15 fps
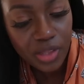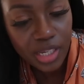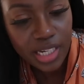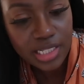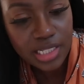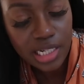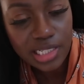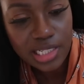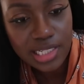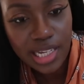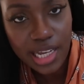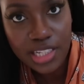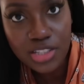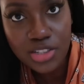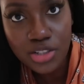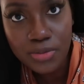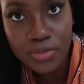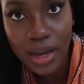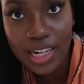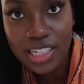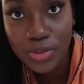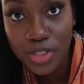it doesn't taste too
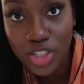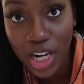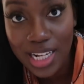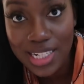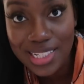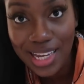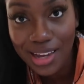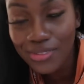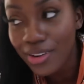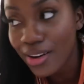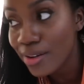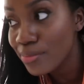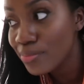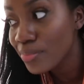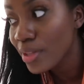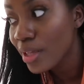bad. Should we try it together?